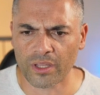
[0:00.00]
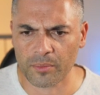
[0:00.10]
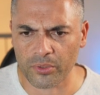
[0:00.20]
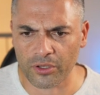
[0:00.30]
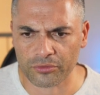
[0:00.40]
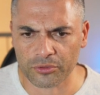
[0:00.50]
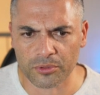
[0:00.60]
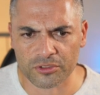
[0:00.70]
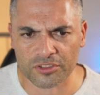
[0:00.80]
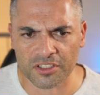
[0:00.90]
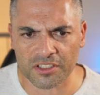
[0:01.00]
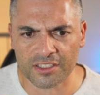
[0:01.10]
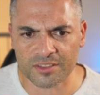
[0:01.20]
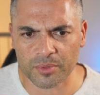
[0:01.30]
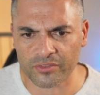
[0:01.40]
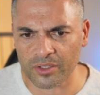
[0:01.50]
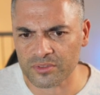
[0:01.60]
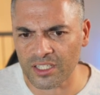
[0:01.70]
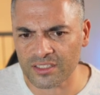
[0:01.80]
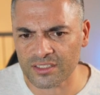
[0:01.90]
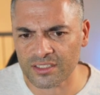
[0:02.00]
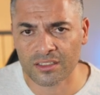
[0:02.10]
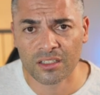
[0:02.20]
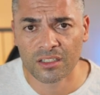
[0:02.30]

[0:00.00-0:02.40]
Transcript: that bathroom looks like it needs a bit of updating.